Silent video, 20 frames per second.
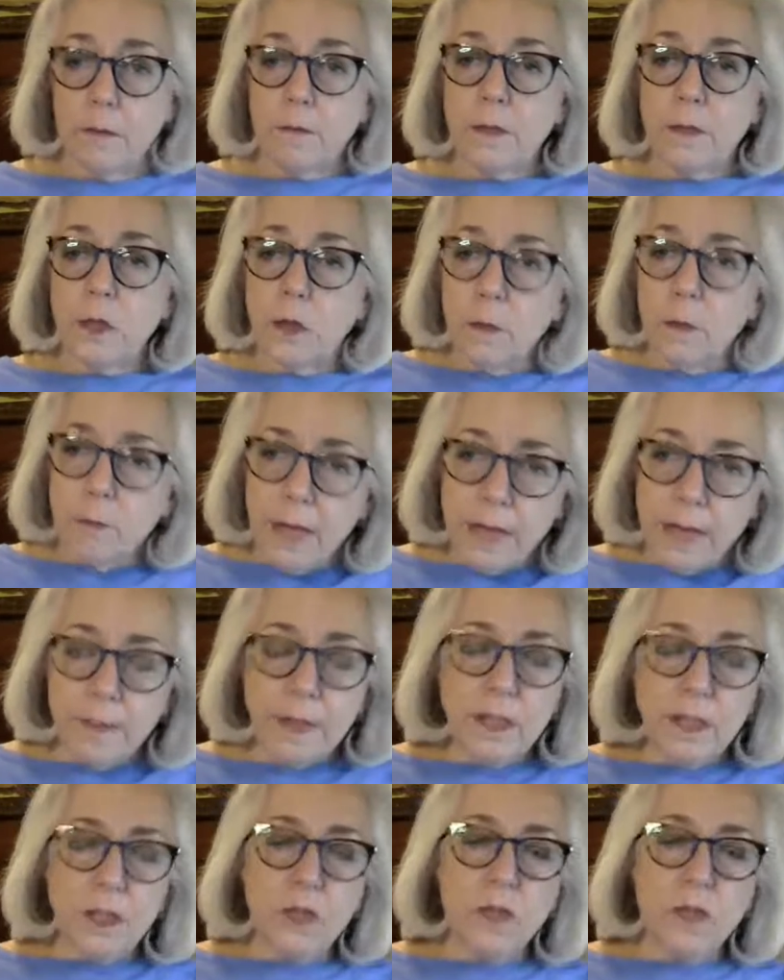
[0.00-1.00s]

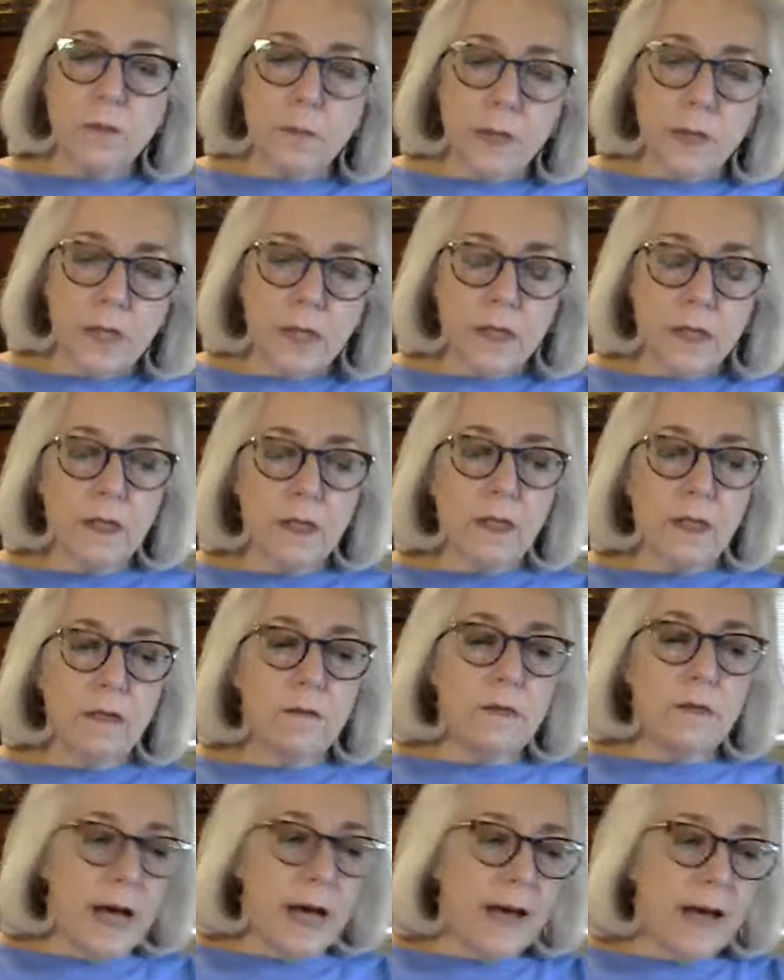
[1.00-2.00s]
Maybe it should be
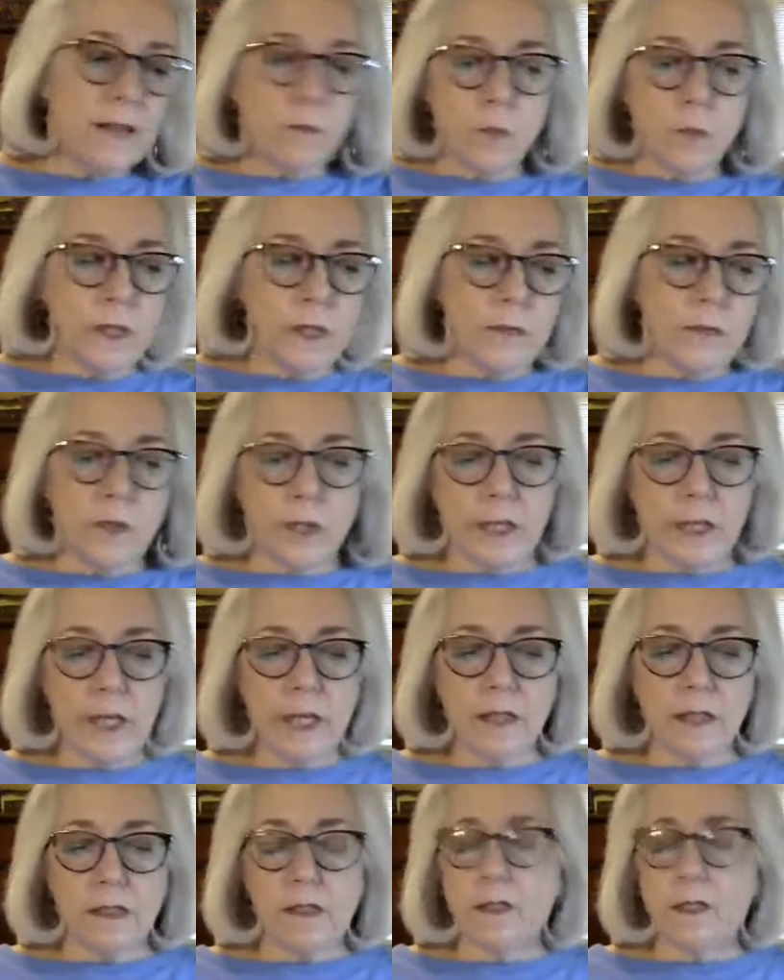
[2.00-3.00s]
not one of your
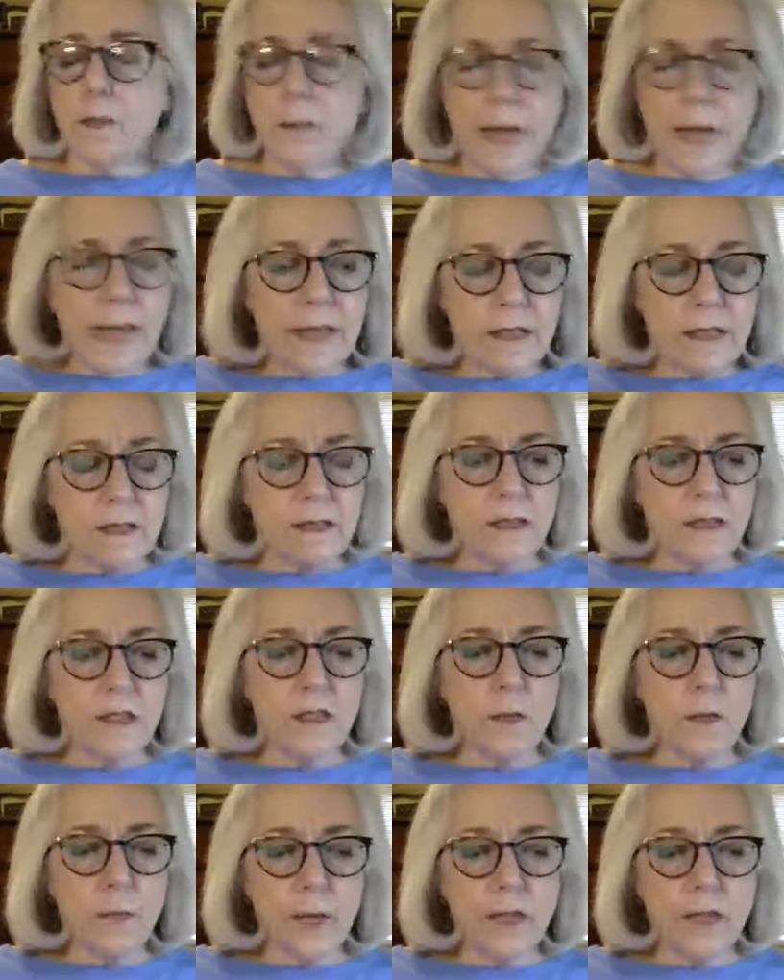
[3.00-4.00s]
kids. Depends. It
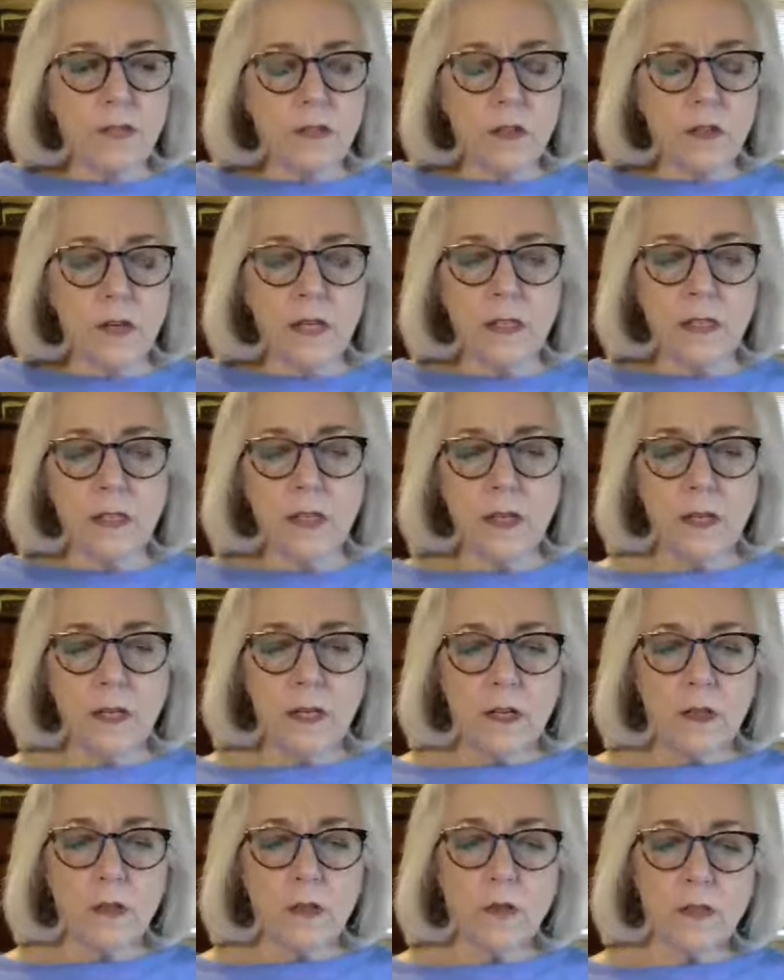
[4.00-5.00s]
depends on
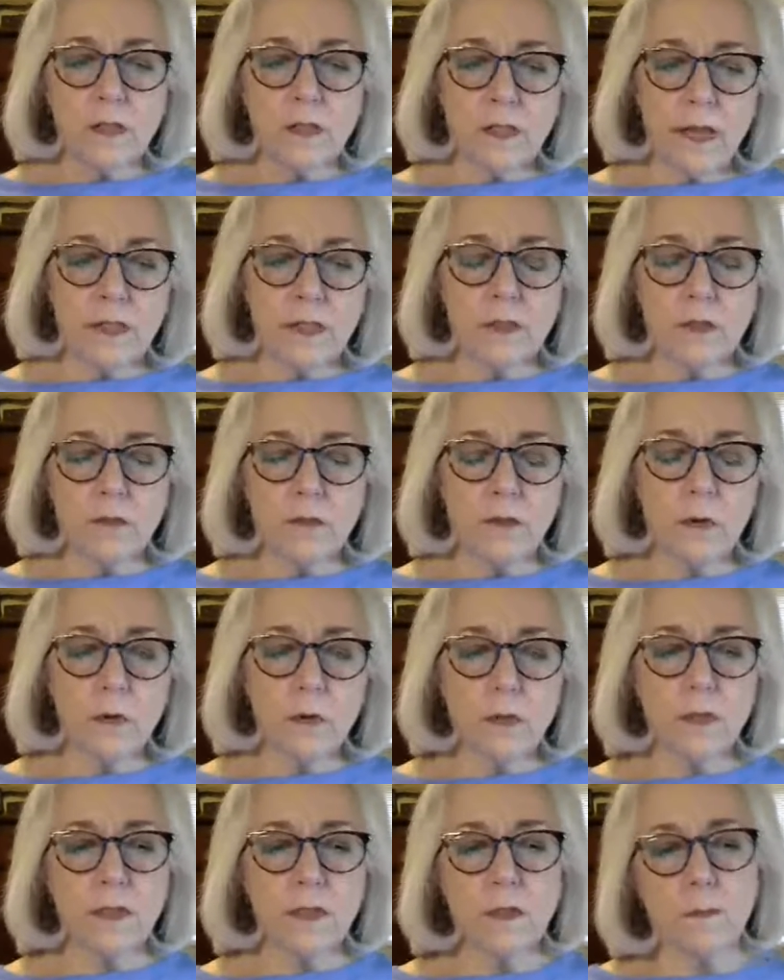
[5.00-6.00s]
your sense of
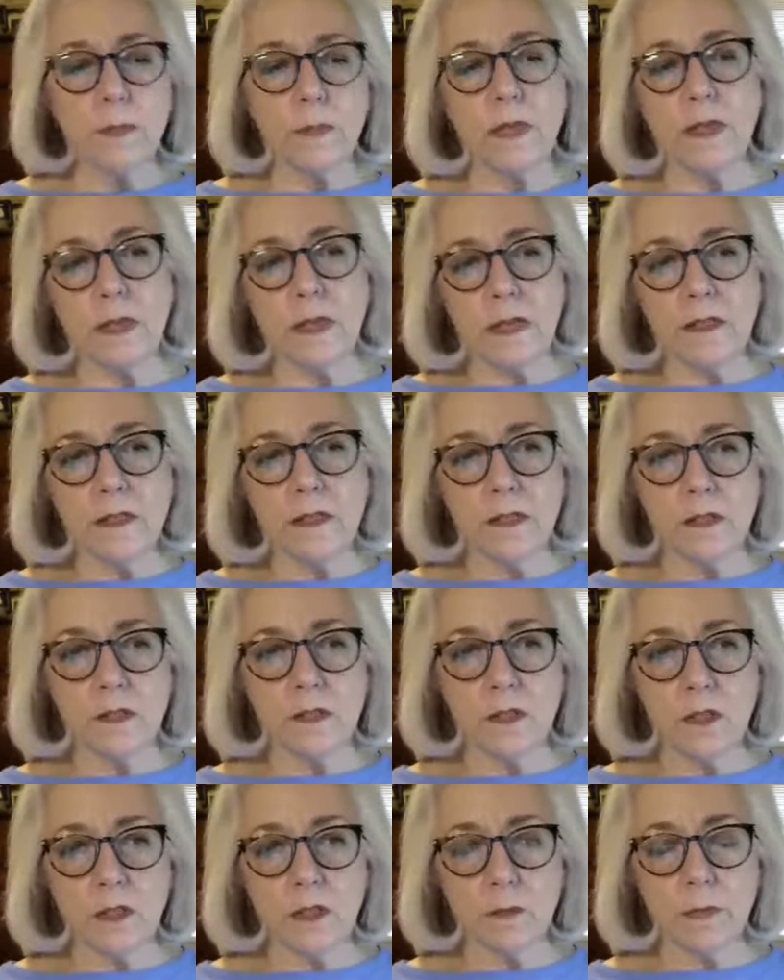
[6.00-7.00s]
who's going to be in the
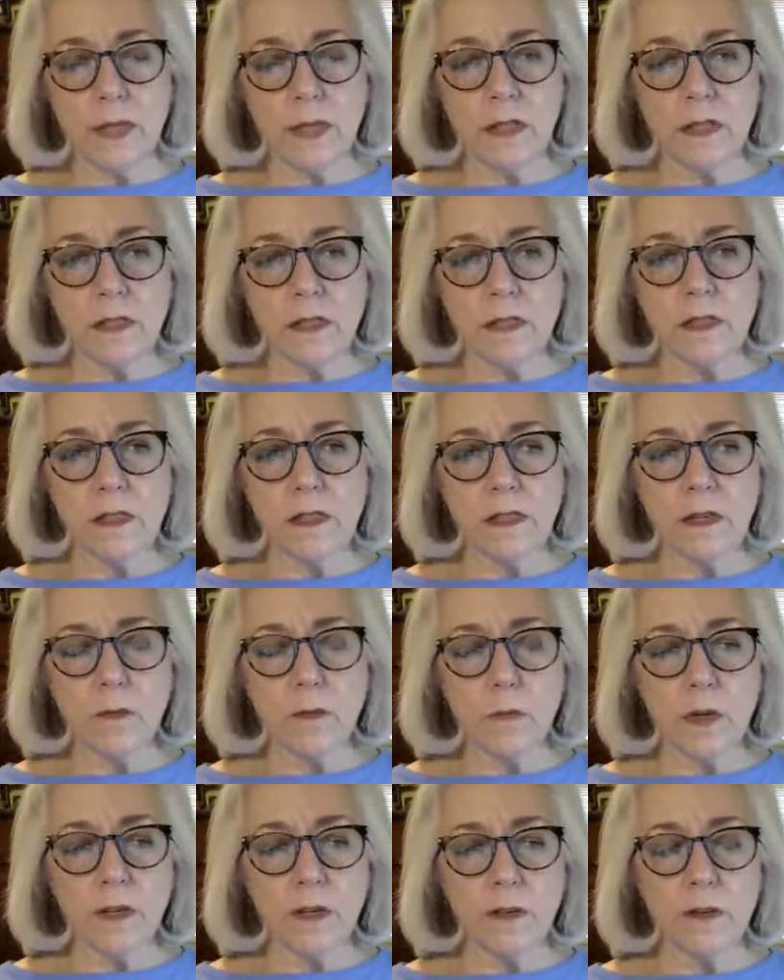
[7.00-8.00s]
decision-making seat
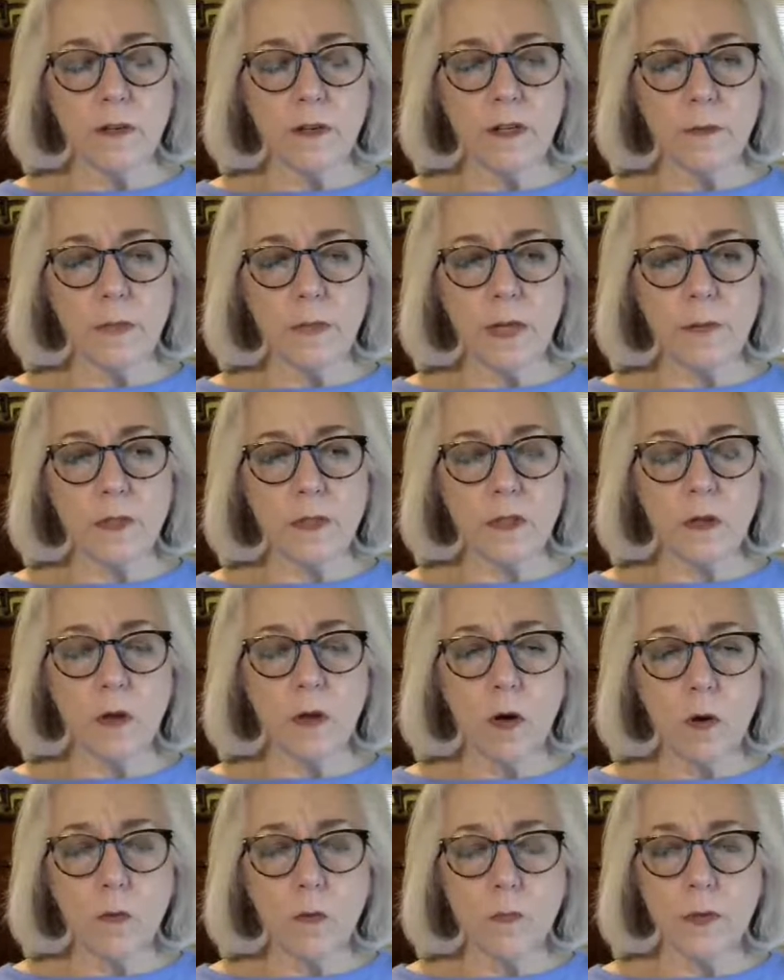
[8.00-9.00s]
and whether they're going to be able to
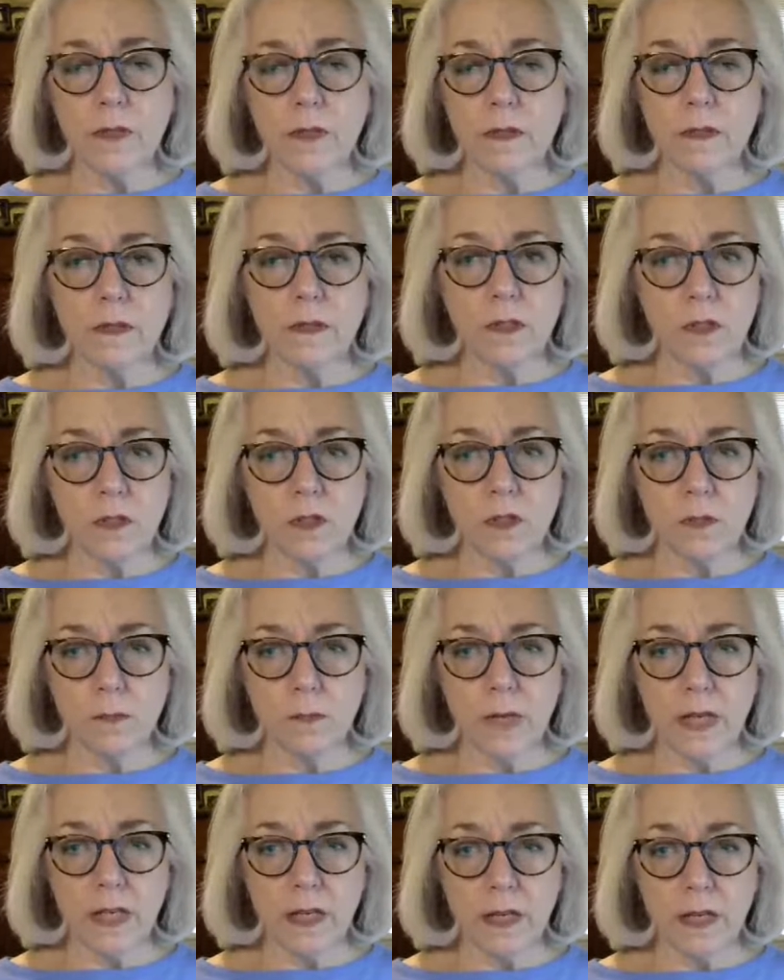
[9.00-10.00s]
cope with the
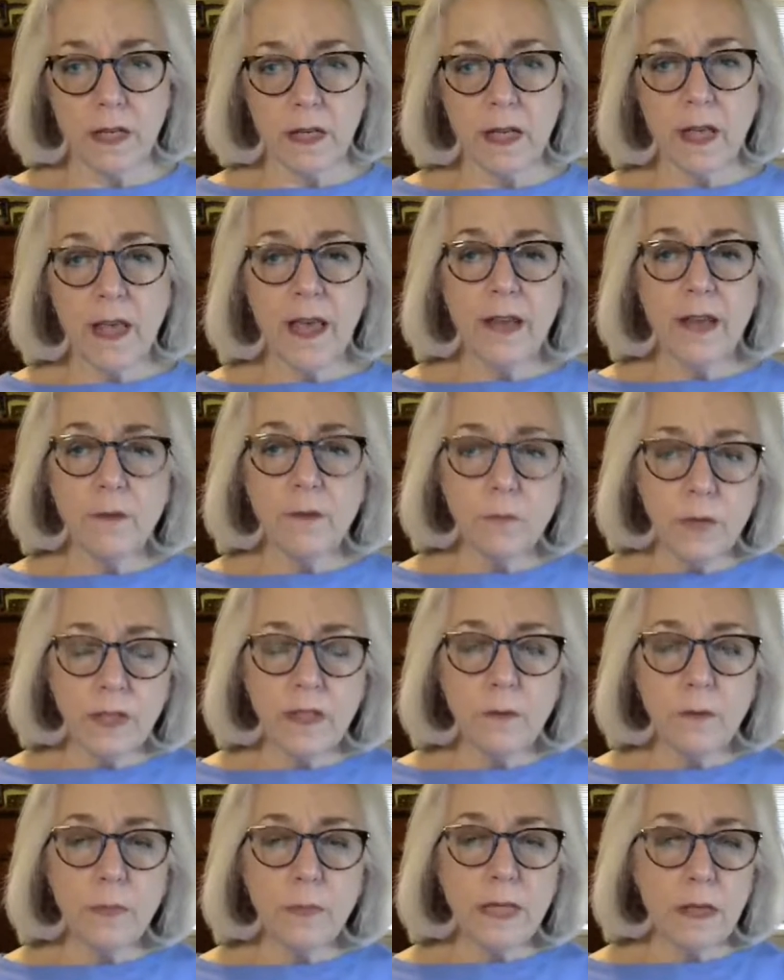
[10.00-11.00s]
decision-making and
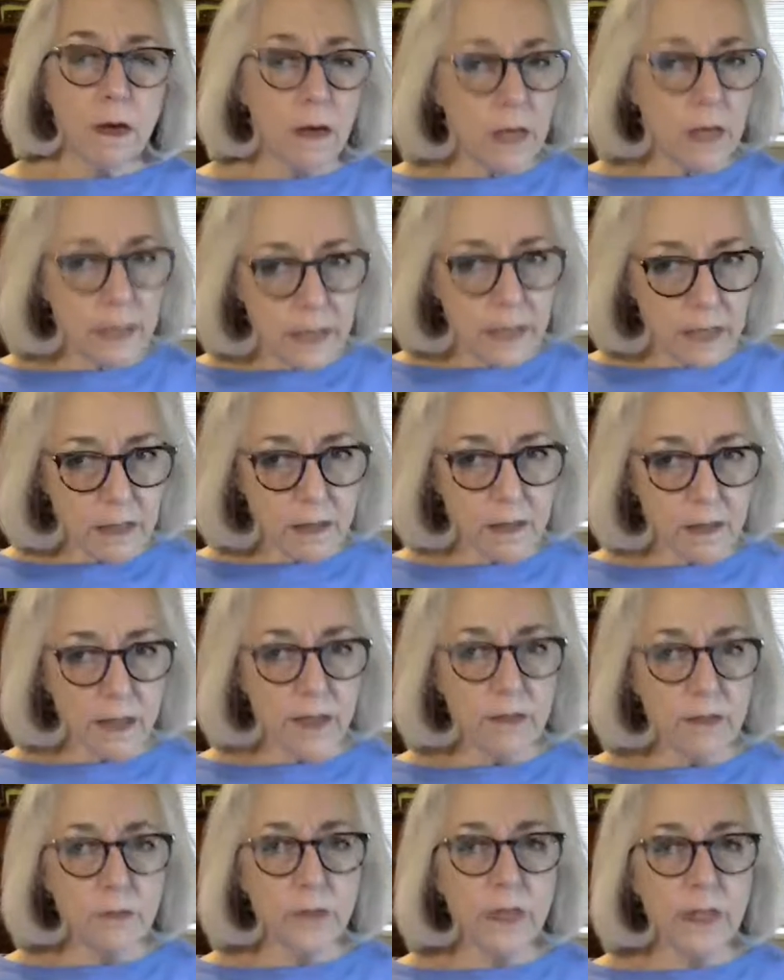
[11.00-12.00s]
really be on it
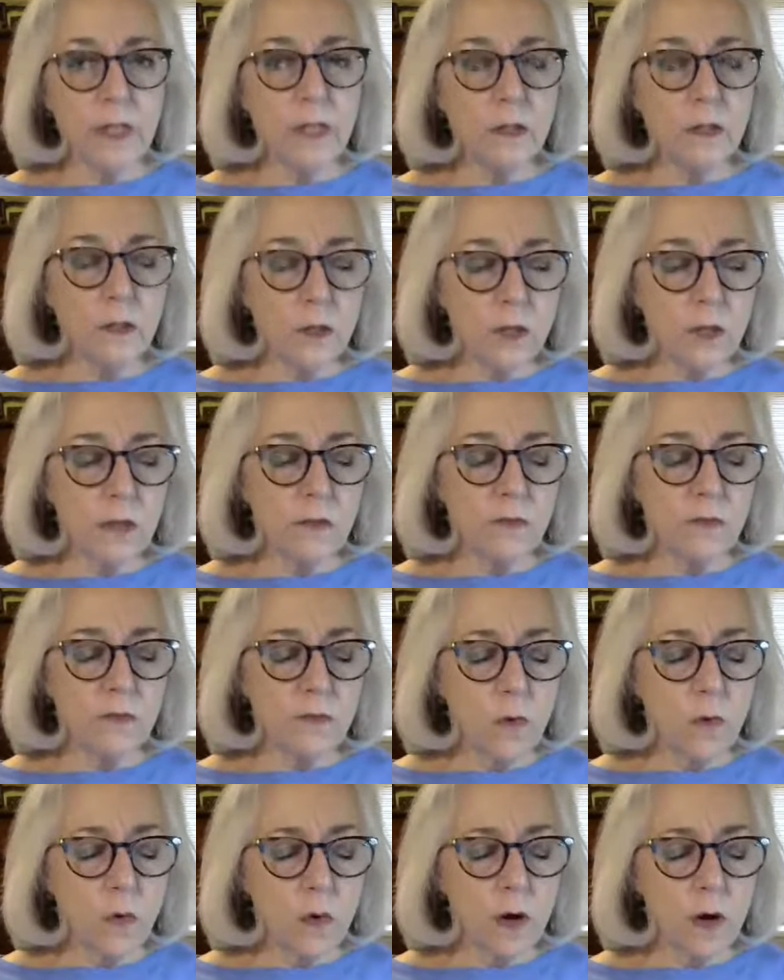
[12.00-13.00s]
and really look
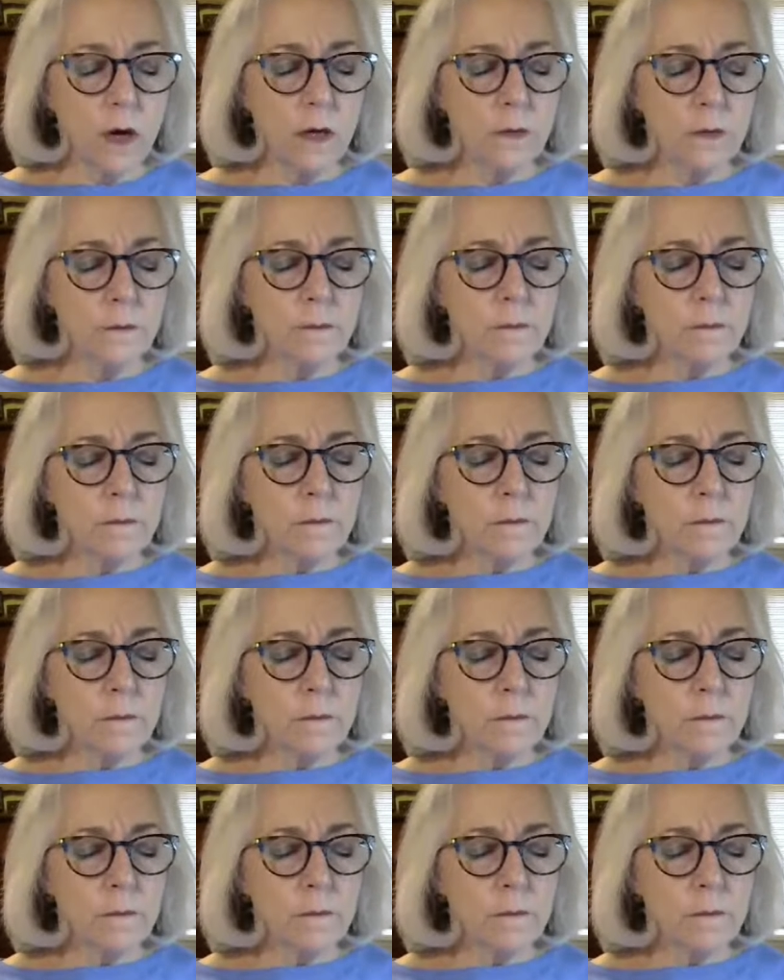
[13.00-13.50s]
for